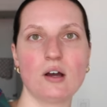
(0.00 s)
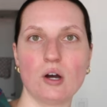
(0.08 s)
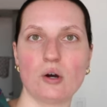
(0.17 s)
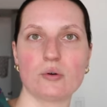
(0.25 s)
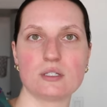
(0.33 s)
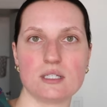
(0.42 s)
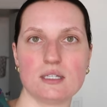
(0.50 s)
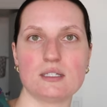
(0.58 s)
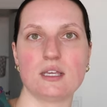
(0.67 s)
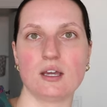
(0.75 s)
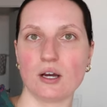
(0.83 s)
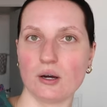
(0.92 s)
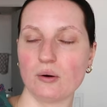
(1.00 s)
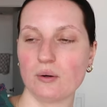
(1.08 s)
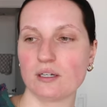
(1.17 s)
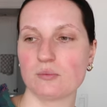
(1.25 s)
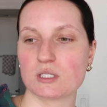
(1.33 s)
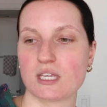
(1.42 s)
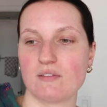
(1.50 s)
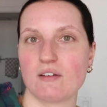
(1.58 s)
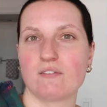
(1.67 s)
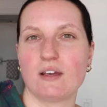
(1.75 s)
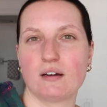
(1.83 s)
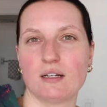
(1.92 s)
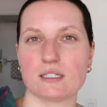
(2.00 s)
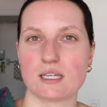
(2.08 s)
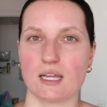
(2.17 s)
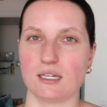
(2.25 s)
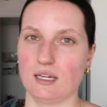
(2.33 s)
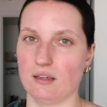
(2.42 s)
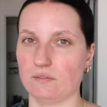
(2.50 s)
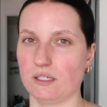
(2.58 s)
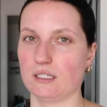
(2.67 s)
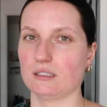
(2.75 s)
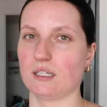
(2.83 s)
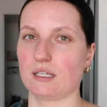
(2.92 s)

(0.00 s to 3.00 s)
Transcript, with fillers: O C C O and it was giving very Scandinavian.